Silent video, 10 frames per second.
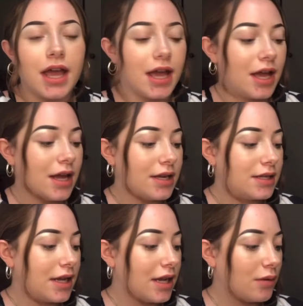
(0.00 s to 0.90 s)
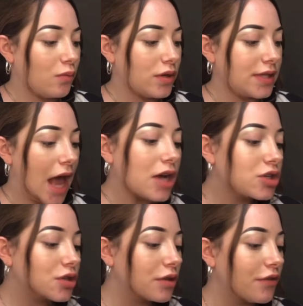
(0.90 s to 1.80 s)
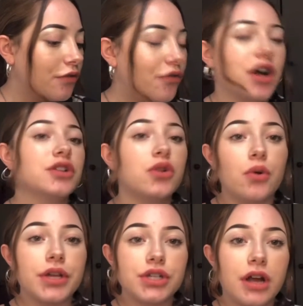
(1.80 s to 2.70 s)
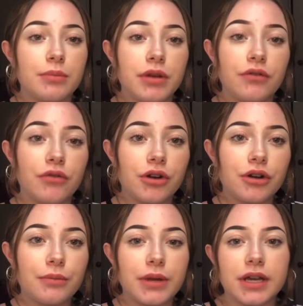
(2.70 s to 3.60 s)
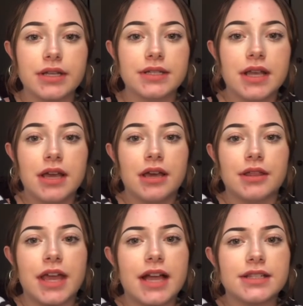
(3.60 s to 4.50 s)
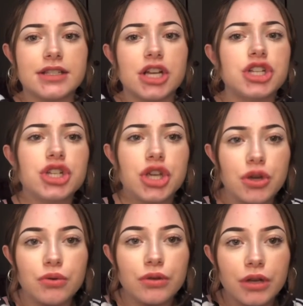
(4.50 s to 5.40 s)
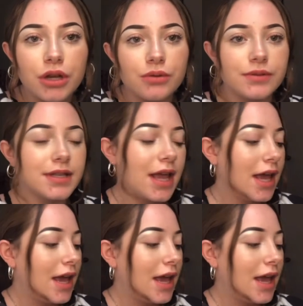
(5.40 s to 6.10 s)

and it was actually fun going shopping for her because they had such cute clothes.